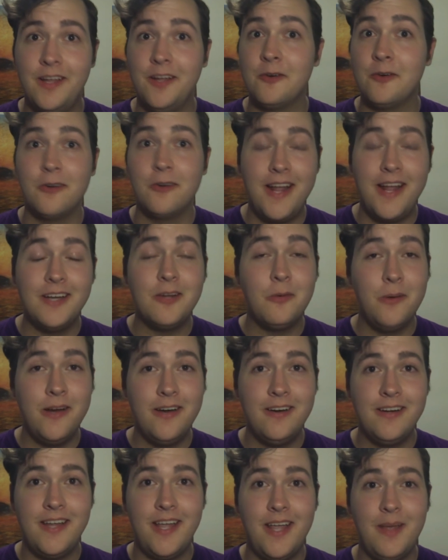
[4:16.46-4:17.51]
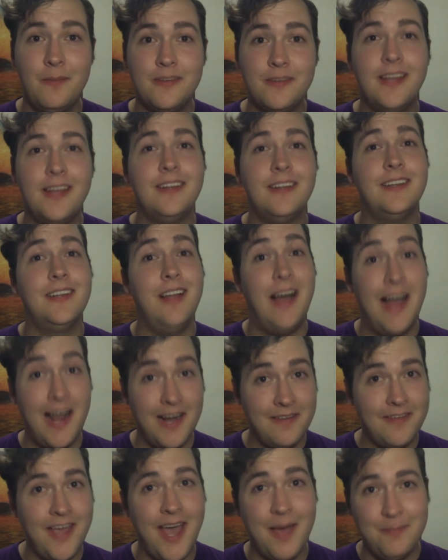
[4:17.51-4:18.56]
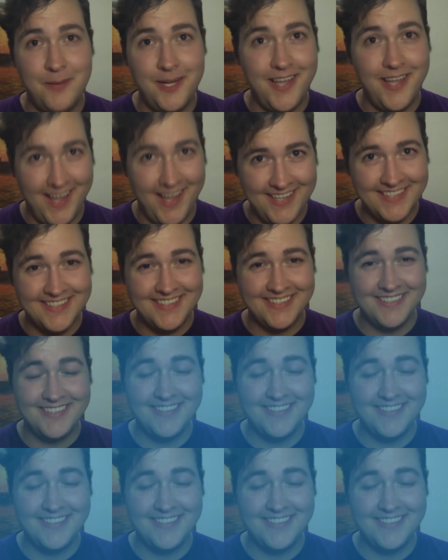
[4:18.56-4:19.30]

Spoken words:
great queer games and a lot of happy gays.